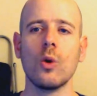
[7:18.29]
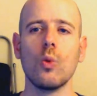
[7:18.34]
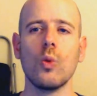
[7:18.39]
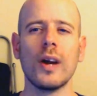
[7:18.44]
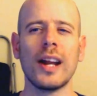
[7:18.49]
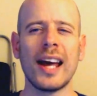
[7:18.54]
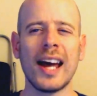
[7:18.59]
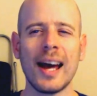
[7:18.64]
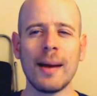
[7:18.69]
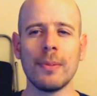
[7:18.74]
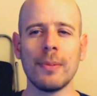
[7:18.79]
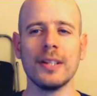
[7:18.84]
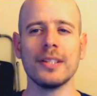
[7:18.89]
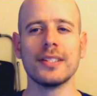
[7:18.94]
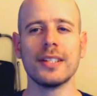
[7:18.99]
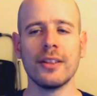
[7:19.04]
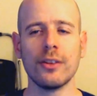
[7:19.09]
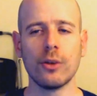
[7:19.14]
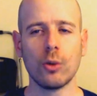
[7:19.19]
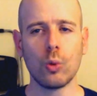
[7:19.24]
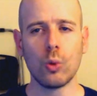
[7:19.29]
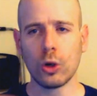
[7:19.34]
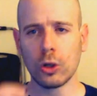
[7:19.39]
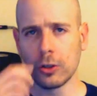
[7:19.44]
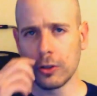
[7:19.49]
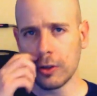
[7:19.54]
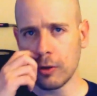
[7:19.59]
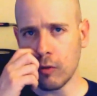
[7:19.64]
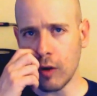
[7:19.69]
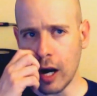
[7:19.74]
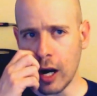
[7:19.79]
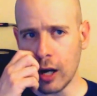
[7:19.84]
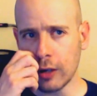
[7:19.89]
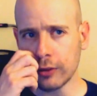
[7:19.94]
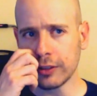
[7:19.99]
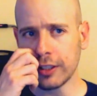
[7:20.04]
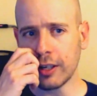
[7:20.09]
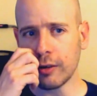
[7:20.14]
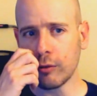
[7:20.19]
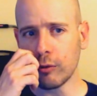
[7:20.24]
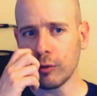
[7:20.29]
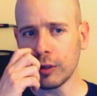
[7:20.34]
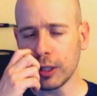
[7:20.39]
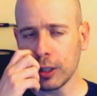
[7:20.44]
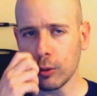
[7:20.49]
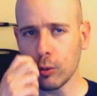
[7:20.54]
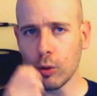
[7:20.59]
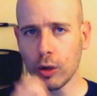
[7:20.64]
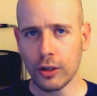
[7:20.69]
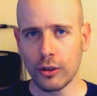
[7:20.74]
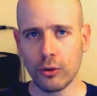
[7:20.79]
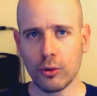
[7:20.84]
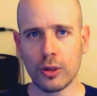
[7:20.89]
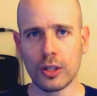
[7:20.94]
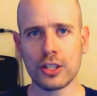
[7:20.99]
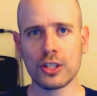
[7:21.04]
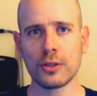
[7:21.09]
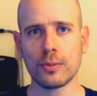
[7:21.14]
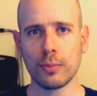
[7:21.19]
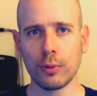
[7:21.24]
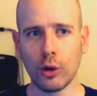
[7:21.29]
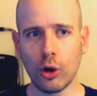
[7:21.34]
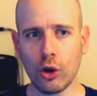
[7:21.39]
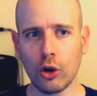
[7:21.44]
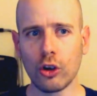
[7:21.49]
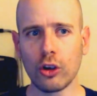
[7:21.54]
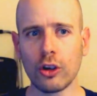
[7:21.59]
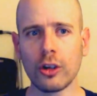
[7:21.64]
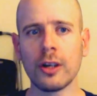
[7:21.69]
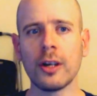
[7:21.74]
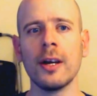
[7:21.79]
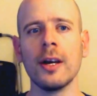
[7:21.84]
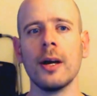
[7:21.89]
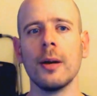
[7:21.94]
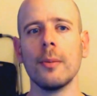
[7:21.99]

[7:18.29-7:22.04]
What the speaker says: What happens in the world around that I really want to explore